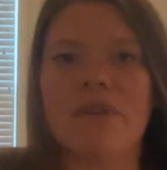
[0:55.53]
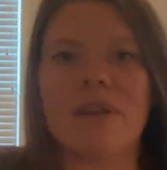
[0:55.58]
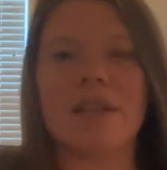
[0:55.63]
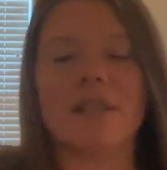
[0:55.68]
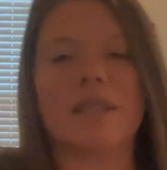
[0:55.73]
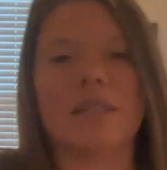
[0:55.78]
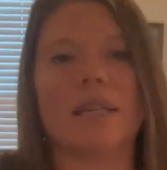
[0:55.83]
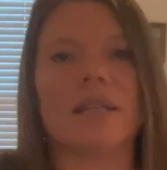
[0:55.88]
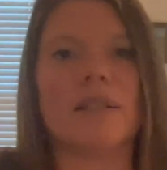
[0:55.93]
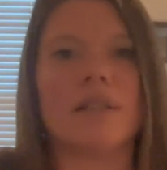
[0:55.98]

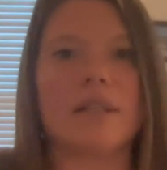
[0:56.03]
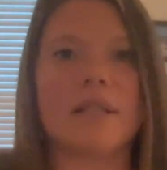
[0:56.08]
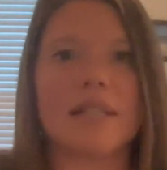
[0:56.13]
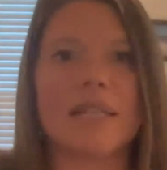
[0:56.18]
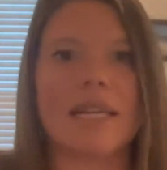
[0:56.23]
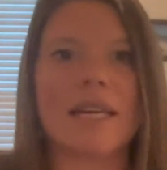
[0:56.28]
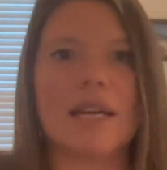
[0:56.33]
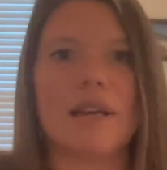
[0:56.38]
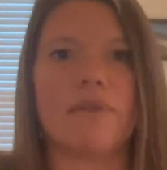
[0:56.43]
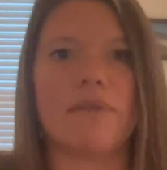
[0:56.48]
this is to
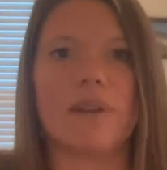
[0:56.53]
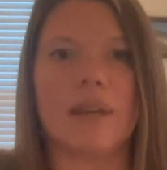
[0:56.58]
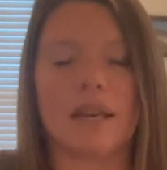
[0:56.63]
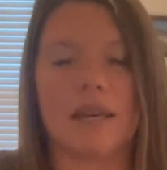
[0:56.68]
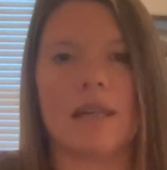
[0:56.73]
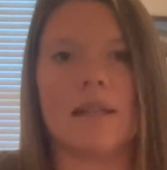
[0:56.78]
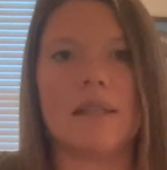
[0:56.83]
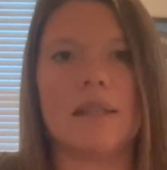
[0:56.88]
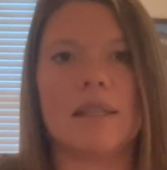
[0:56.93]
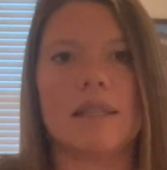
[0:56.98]
see if
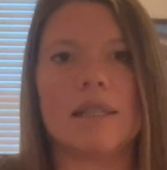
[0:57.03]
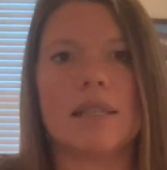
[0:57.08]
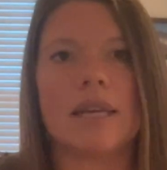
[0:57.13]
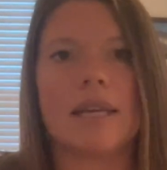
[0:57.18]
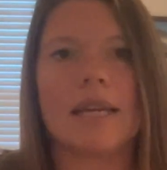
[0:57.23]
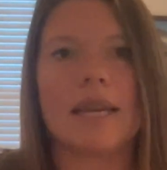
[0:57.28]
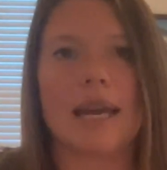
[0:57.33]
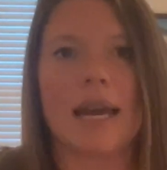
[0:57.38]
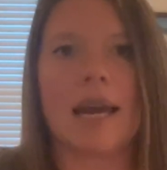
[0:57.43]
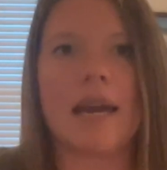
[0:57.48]
kids
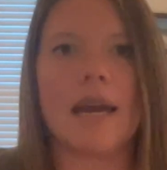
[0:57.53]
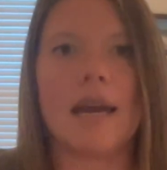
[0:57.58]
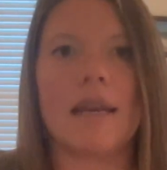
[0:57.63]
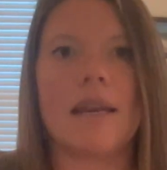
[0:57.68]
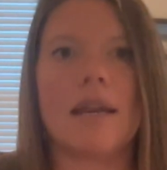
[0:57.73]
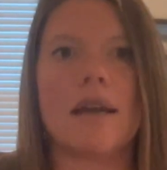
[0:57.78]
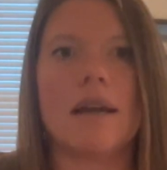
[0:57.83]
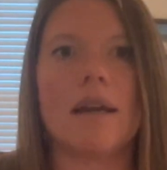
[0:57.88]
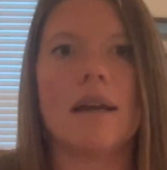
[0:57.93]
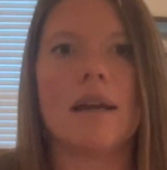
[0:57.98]

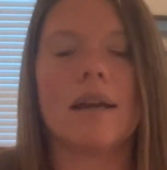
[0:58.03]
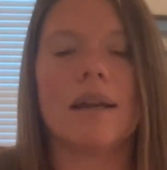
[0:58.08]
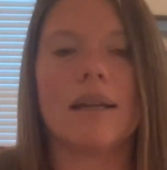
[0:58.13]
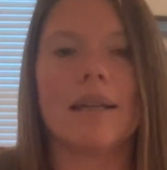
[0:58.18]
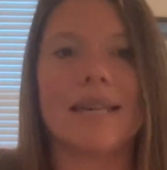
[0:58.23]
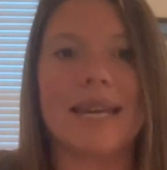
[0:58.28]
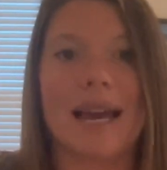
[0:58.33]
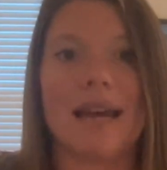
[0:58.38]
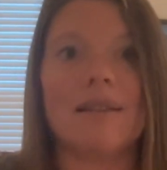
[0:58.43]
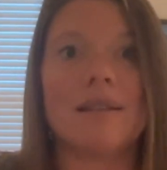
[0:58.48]
can
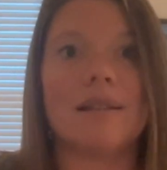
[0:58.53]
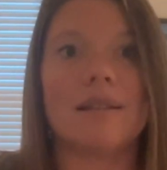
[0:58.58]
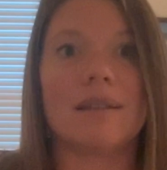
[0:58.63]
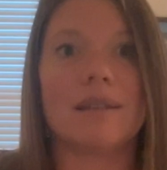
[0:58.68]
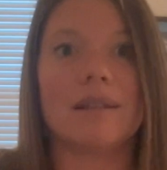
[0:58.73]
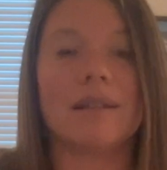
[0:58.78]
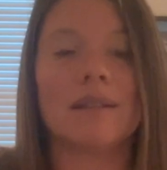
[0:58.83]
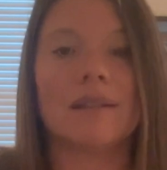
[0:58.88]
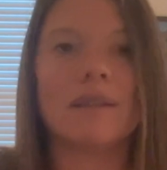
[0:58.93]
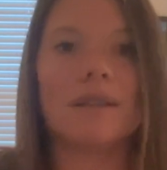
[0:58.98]
guess